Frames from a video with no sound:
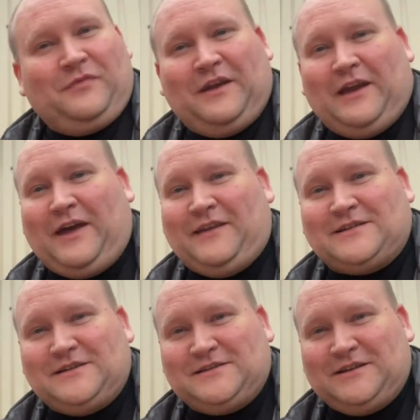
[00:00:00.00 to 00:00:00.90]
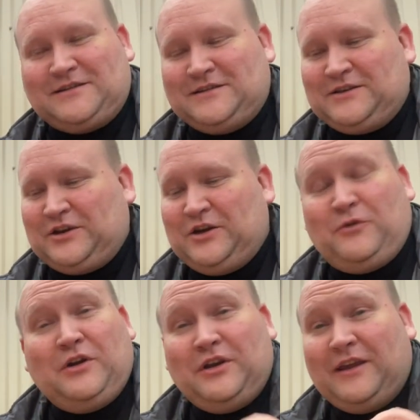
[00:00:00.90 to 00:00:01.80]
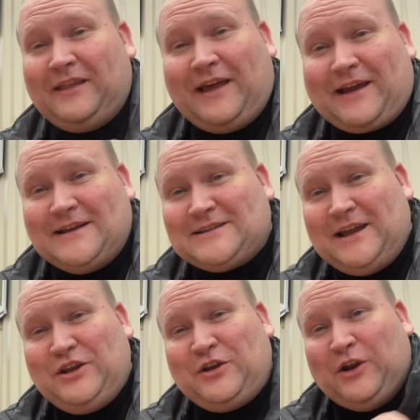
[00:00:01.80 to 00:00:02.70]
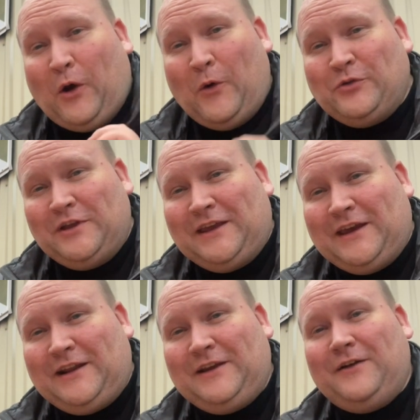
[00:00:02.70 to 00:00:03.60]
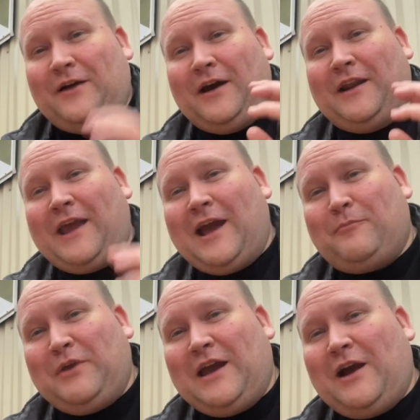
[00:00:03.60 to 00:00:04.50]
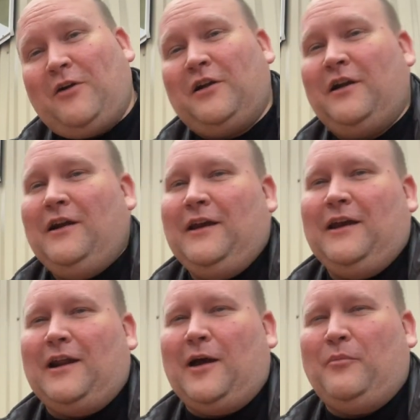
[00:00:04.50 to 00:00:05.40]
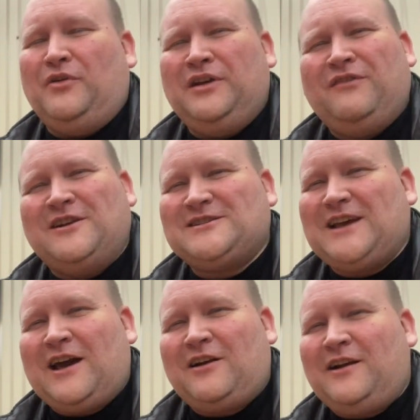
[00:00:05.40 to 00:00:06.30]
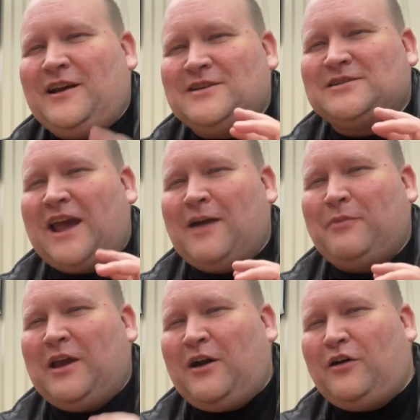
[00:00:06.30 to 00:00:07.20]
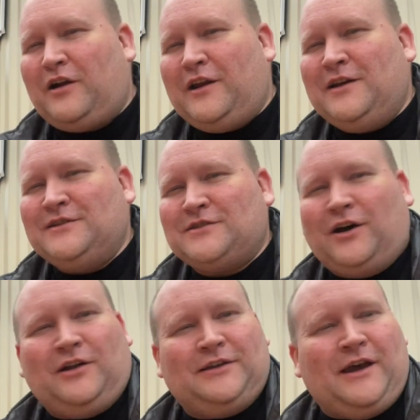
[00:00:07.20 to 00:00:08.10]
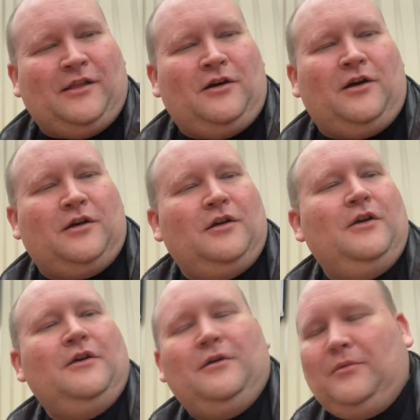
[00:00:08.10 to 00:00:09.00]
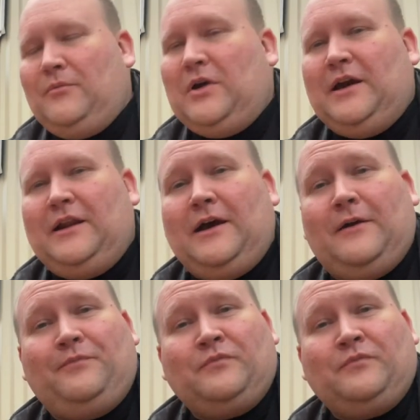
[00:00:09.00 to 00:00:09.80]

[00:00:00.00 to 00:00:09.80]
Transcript: yeah, this is a good one. And like I said, you can only get it on happy hour, and I believe on Saturdays happy hour is all day long. But I